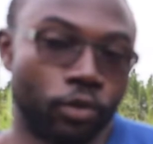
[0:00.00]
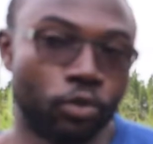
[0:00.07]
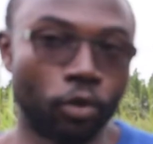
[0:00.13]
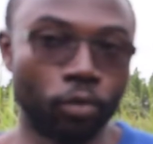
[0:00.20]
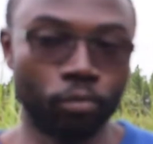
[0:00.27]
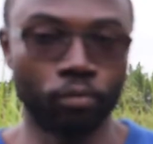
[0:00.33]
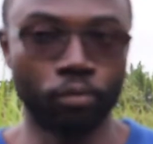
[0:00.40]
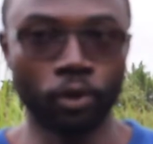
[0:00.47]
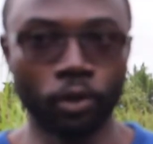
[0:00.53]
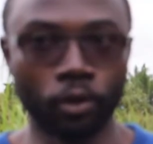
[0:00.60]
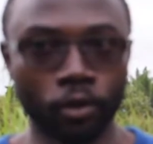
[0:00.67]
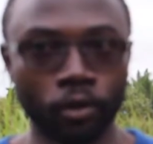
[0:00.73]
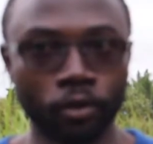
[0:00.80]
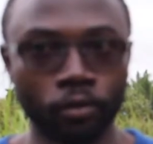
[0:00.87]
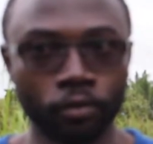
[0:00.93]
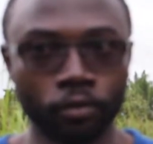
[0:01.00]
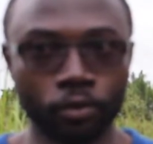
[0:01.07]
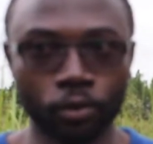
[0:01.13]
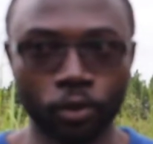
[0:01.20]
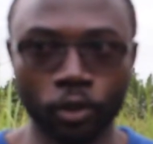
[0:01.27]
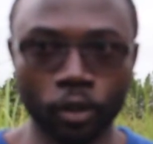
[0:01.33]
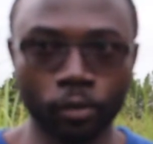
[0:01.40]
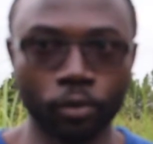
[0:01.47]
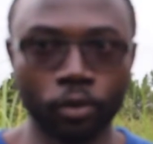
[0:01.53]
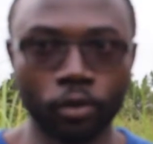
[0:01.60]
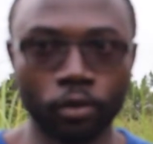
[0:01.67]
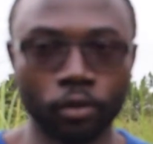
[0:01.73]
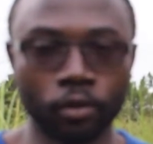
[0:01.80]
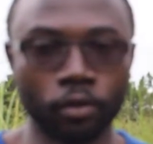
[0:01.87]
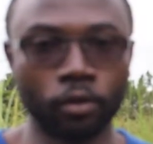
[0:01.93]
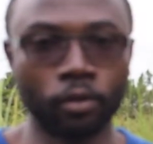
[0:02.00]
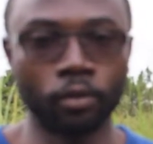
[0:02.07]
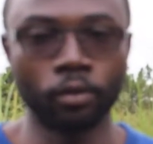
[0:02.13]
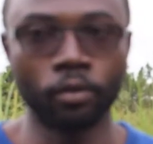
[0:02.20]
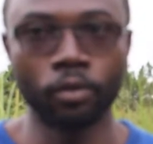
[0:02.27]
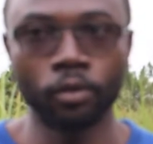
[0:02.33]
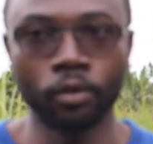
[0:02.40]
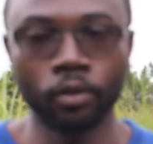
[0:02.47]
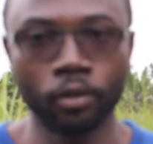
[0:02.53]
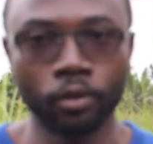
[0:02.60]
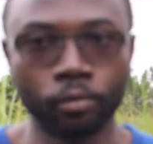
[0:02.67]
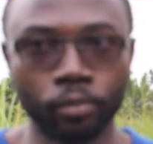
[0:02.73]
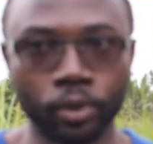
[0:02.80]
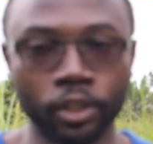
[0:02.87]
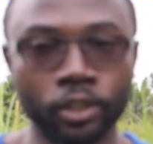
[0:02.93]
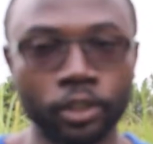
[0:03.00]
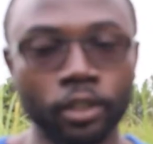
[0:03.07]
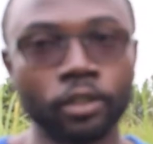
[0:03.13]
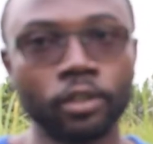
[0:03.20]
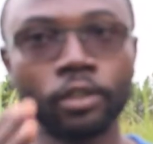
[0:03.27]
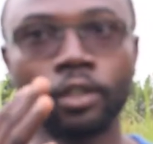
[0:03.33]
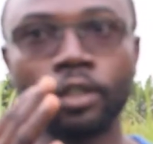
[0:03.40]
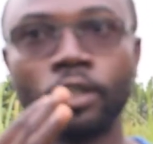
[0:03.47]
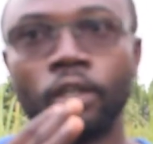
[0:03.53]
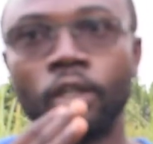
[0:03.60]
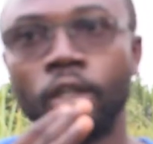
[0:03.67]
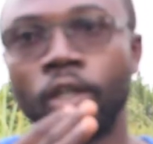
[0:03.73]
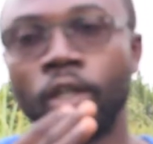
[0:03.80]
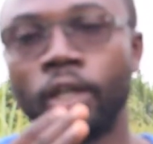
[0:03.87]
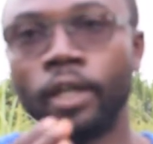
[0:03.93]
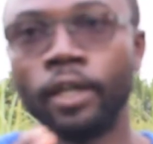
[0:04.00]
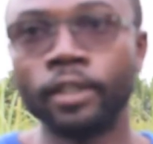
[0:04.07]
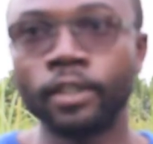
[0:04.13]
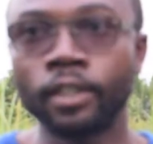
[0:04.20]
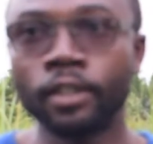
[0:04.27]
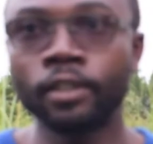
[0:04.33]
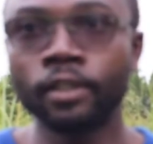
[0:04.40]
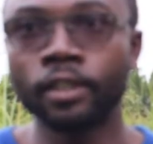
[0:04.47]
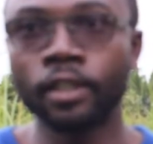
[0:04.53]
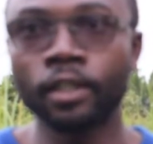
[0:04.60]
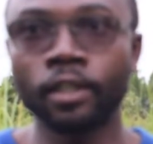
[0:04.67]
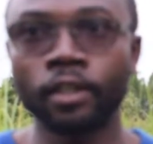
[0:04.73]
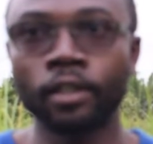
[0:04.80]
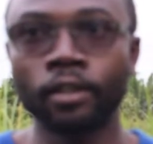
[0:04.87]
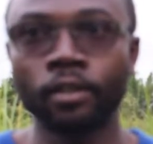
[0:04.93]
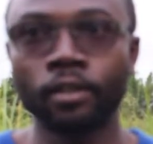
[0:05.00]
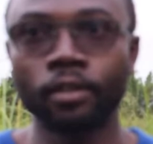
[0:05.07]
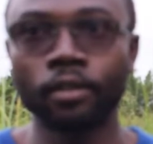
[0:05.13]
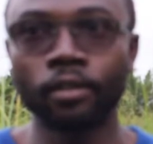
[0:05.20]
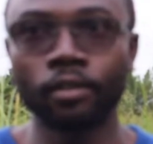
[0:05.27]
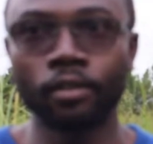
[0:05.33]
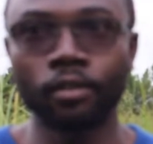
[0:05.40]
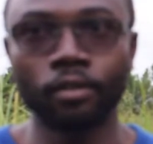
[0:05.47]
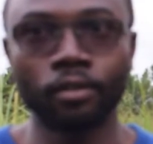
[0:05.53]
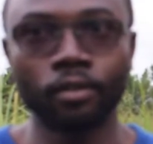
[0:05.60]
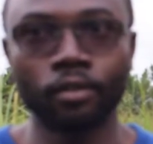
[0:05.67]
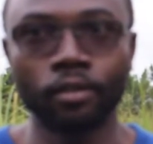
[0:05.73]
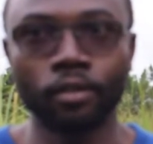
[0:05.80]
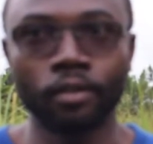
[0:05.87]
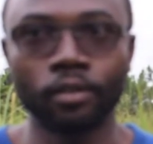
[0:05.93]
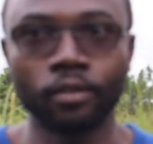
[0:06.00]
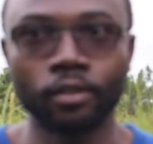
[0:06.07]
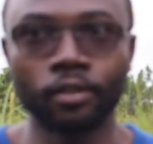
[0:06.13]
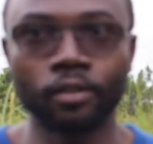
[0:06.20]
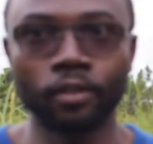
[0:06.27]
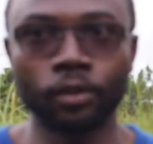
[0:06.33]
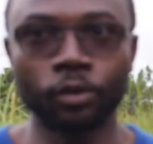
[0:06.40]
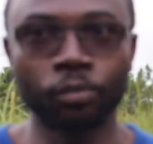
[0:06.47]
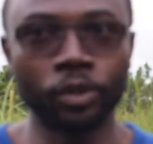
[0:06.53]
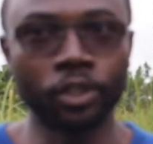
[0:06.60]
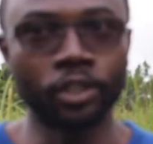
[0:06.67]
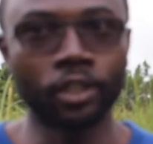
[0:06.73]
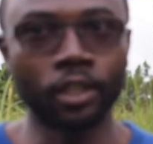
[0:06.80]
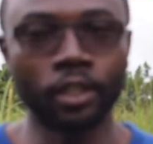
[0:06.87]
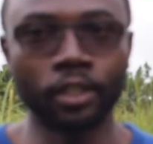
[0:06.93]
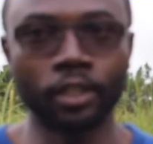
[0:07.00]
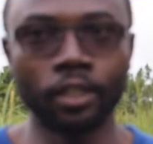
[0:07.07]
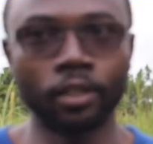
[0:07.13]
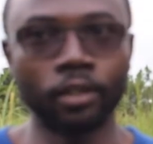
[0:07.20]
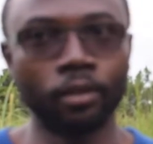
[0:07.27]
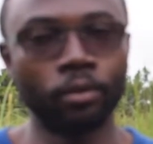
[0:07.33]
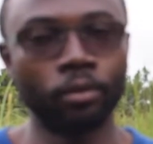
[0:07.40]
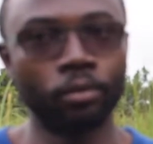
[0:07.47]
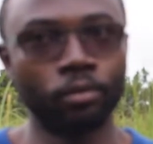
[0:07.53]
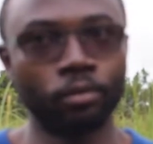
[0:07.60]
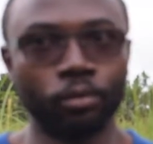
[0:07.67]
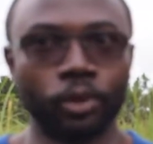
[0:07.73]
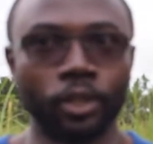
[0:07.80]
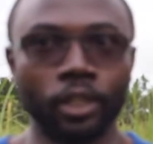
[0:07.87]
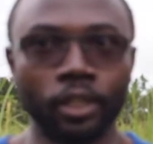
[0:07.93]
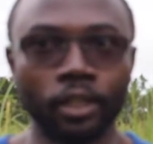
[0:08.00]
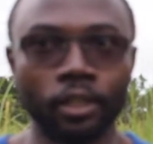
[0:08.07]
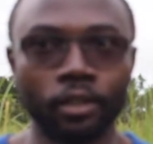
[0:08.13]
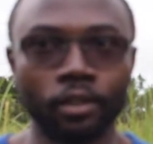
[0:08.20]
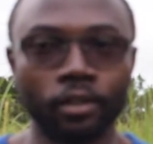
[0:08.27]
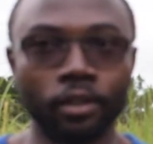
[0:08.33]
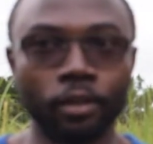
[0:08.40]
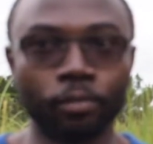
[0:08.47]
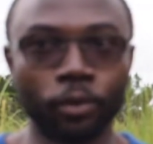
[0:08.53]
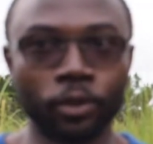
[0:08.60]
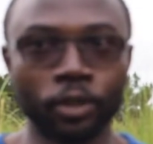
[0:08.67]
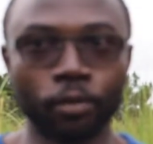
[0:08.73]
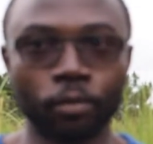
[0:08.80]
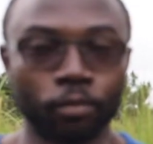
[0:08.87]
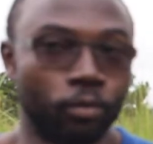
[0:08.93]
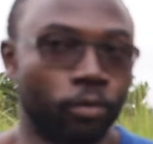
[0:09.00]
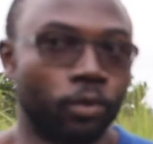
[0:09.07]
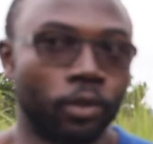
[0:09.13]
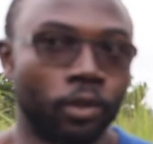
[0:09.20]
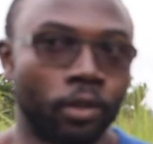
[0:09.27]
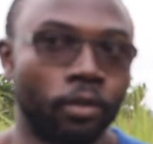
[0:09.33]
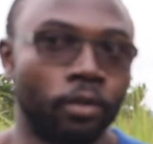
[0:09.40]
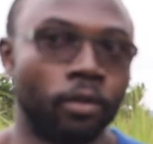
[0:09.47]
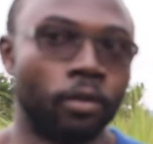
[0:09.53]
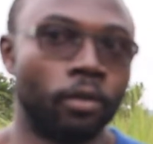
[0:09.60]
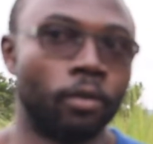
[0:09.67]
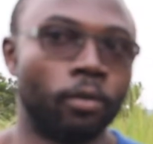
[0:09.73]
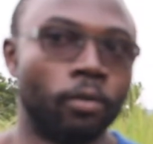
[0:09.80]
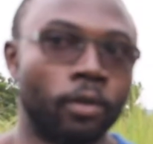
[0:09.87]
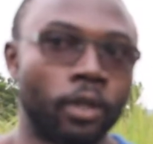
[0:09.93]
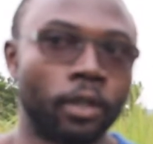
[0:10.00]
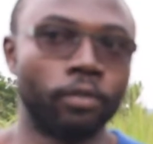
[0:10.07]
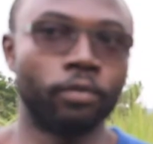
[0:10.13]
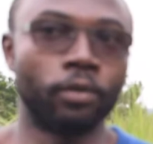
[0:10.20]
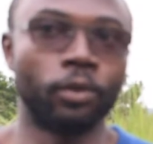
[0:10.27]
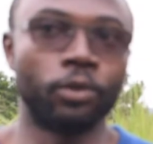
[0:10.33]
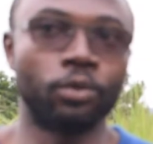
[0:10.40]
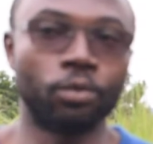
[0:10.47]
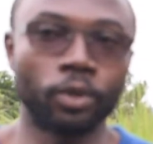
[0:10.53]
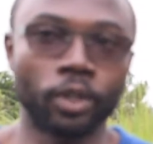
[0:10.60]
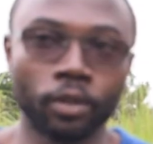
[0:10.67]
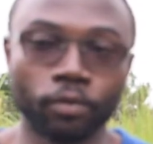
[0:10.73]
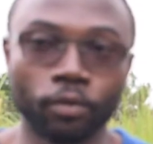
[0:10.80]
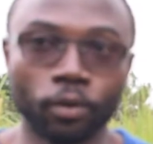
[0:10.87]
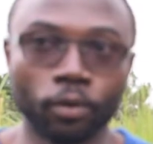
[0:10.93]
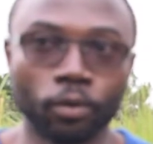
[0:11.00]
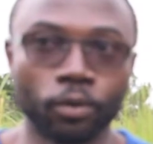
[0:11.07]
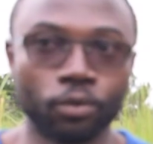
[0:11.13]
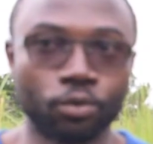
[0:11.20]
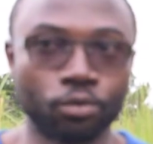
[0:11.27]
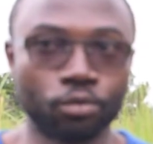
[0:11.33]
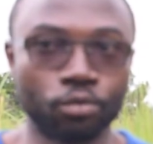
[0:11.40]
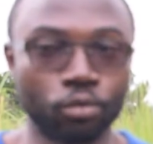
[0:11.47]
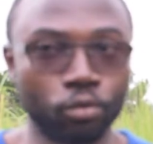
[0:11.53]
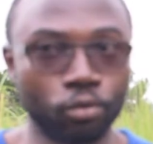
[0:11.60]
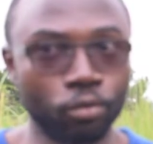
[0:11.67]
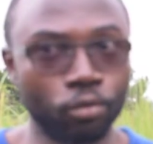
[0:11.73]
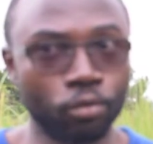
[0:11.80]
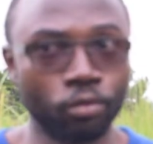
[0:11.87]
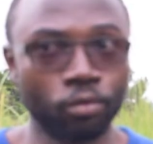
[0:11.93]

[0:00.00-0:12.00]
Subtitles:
some blood to help the patients. And this year is a special year. The project ran for two